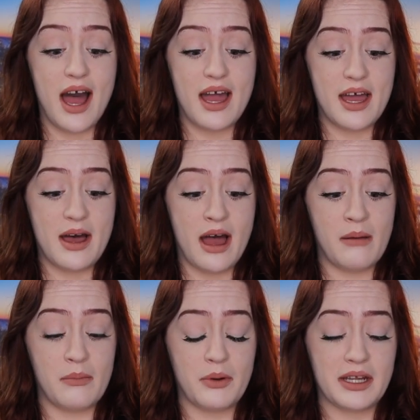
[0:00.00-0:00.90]
I
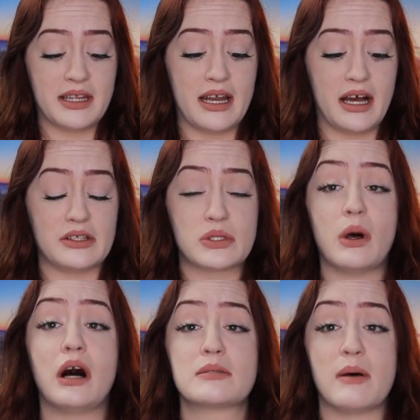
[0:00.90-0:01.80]
am putting that on
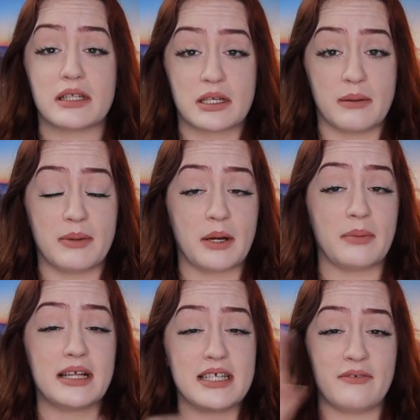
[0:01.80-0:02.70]
so I'll smell a little bit better,
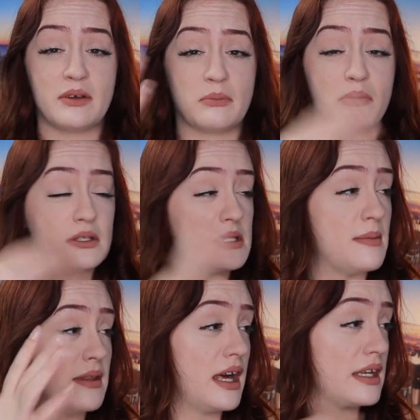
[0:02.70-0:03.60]
but I definitely breathe
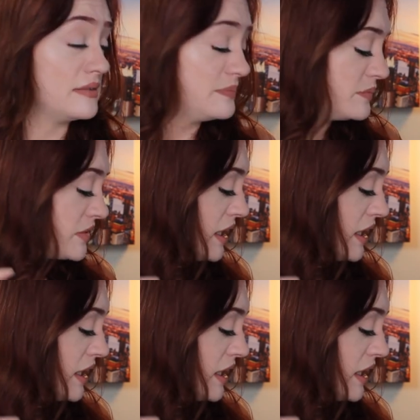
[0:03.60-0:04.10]
some of that in.